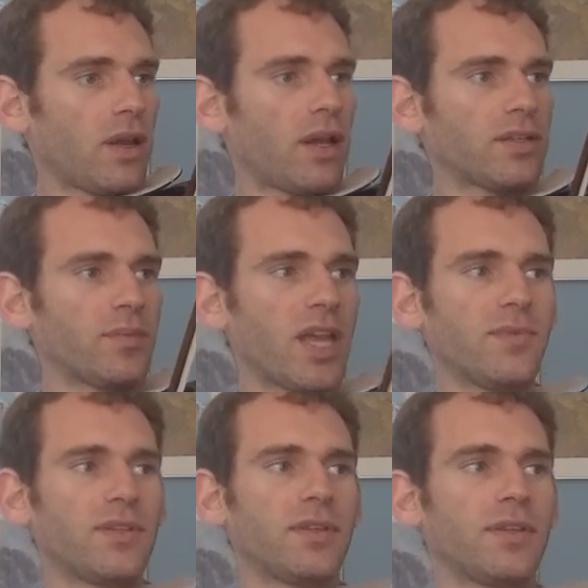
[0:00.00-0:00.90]

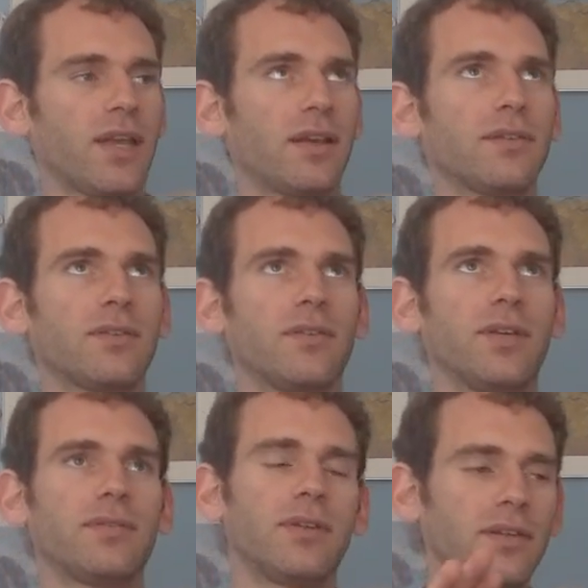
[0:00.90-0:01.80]
Sometimes, yeah. So
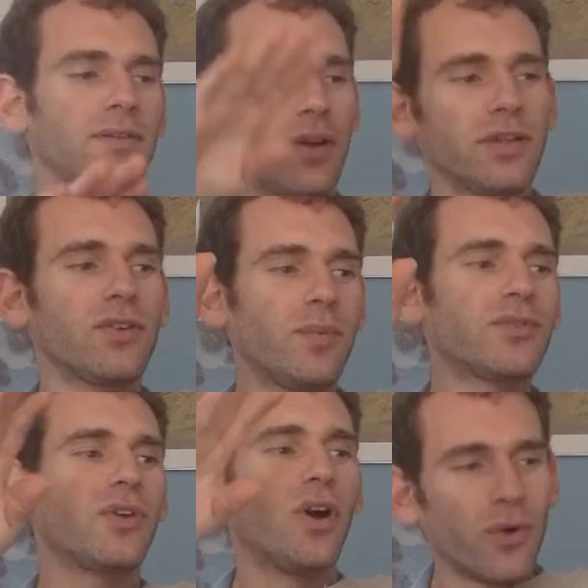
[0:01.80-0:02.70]
it's
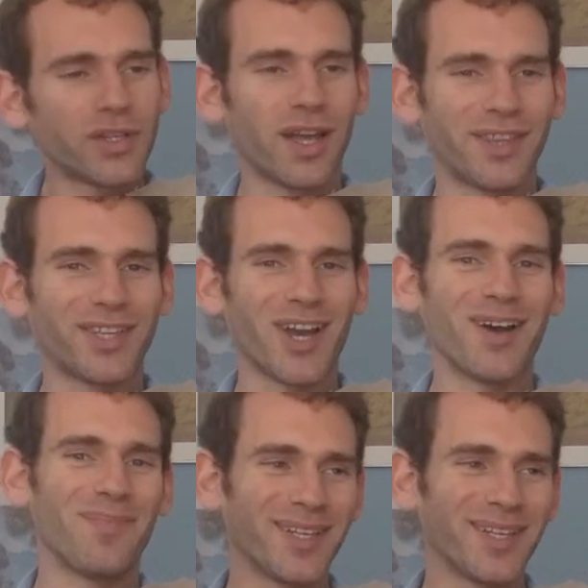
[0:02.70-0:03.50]
almost always on the top,